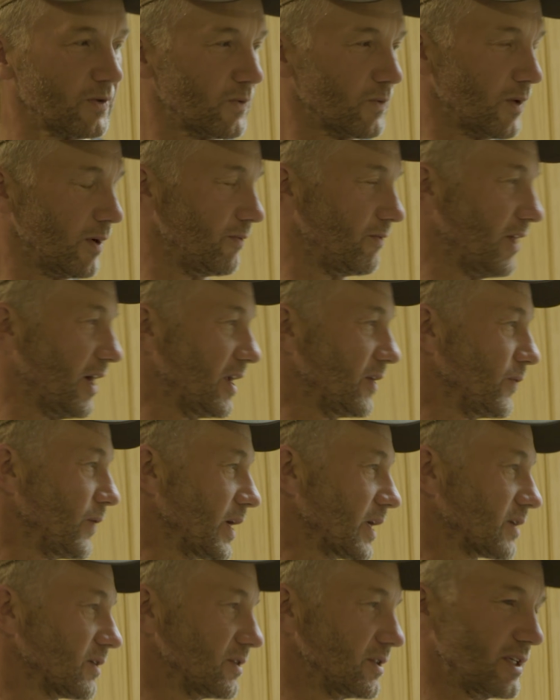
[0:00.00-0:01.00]
Rip Van
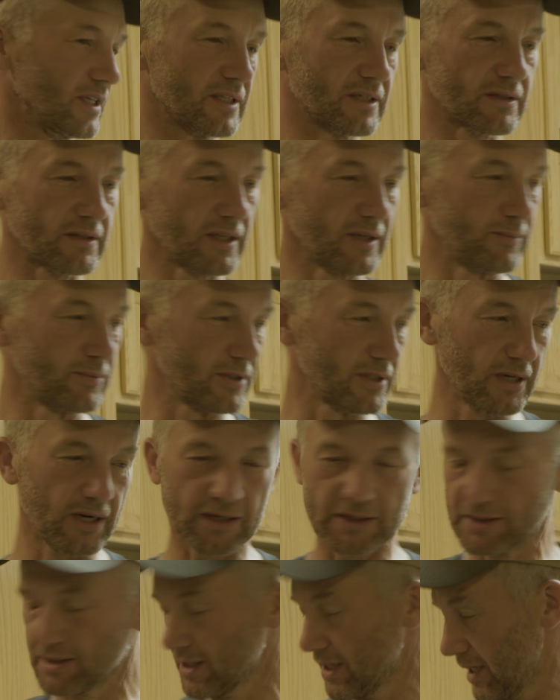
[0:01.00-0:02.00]
Winkle didn't sleep as
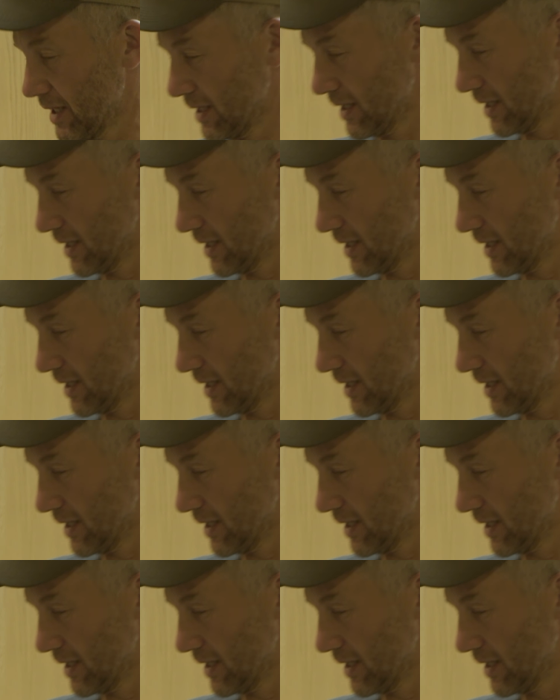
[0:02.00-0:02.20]
hard as I